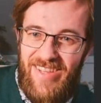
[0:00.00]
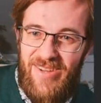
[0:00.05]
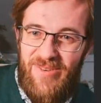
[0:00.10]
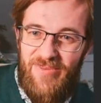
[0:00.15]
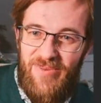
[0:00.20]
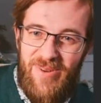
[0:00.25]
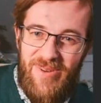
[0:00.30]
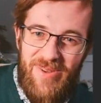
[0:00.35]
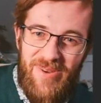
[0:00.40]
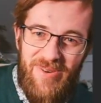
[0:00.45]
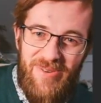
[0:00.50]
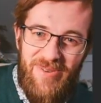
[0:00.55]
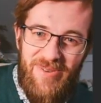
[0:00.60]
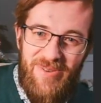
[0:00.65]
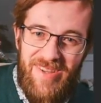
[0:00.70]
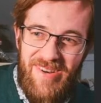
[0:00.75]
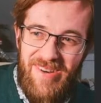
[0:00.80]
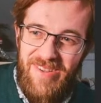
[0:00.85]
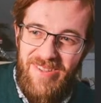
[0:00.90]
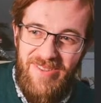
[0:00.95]
1 gold
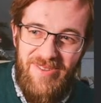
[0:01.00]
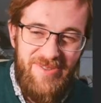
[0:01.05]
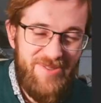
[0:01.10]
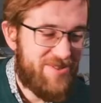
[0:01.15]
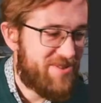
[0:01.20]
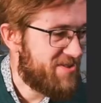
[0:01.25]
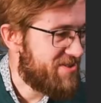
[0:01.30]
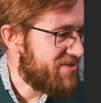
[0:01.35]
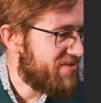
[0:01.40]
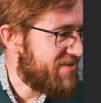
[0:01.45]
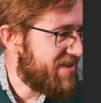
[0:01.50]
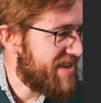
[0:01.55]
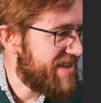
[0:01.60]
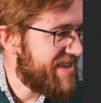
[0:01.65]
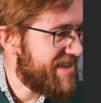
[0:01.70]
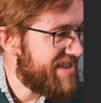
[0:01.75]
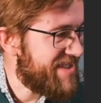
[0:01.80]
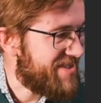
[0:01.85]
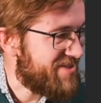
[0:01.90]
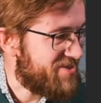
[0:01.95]
star closer to
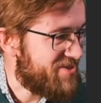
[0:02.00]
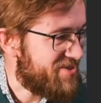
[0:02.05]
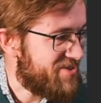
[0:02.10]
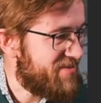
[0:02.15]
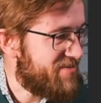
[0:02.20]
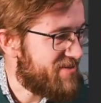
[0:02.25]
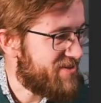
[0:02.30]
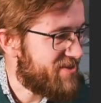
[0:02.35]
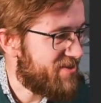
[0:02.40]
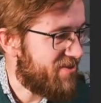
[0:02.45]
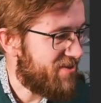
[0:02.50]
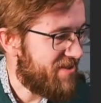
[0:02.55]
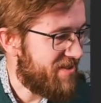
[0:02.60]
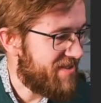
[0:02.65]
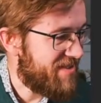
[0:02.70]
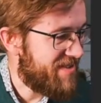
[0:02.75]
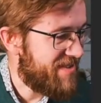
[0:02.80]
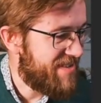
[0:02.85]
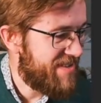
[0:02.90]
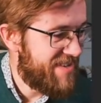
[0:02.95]
finding the chief
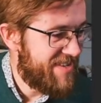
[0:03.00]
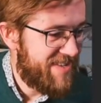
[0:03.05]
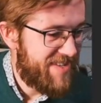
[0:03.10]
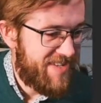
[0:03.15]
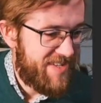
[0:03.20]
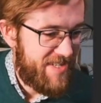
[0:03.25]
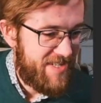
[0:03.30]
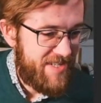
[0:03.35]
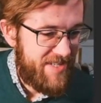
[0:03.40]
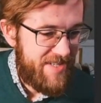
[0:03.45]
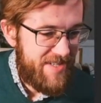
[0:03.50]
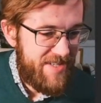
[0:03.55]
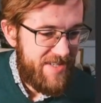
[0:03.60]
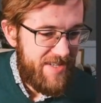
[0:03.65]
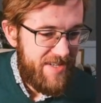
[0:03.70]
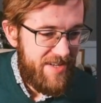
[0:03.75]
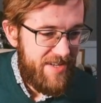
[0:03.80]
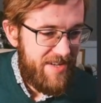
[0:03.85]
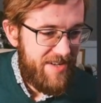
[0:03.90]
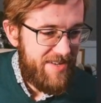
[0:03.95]
historian.
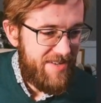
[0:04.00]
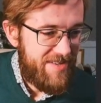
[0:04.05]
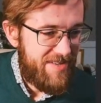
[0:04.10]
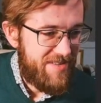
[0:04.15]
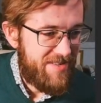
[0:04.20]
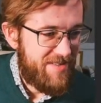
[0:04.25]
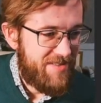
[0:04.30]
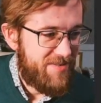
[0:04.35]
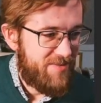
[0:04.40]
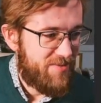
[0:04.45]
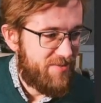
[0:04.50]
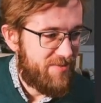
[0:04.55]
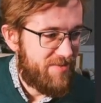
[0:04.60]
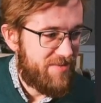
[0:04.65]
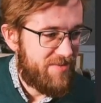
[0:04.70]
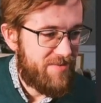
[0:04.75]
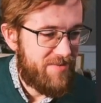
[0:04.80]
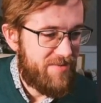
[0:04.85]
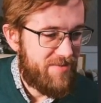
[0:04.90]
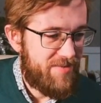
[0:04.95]
Well,
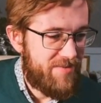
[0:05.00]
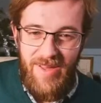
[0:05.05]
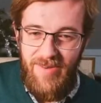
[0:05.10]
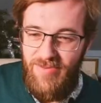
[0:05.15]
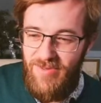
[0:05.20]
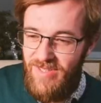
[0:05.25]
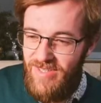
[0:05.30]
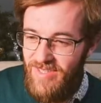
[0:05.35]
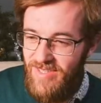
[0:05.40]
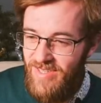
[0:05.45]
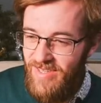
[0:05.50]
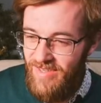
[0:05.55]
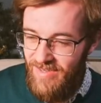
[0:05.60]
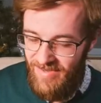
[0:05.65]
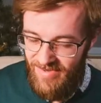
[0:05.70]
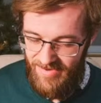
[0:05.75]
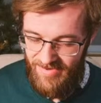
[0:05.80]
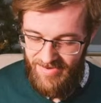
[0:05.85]
that was easy.